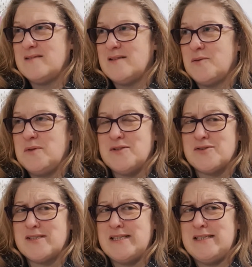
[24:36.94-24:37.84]
So we
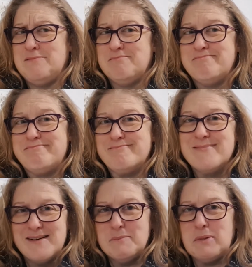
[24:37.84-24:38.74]
shall see.
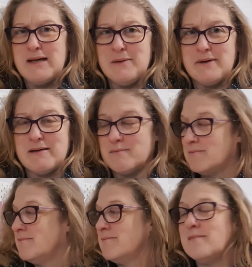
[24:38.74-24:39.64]
But anyway,
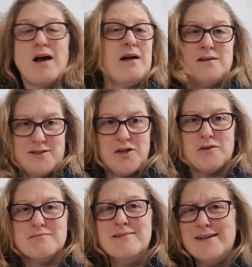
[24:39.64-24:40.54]
I'm gonna
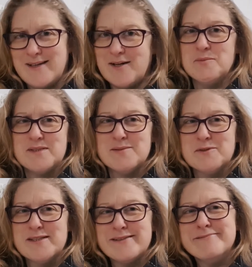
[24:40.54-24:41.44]
go and get on with the
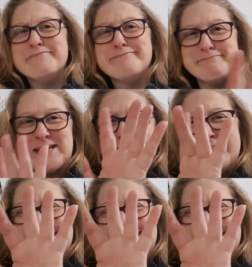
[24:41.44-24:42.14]
work. Bye!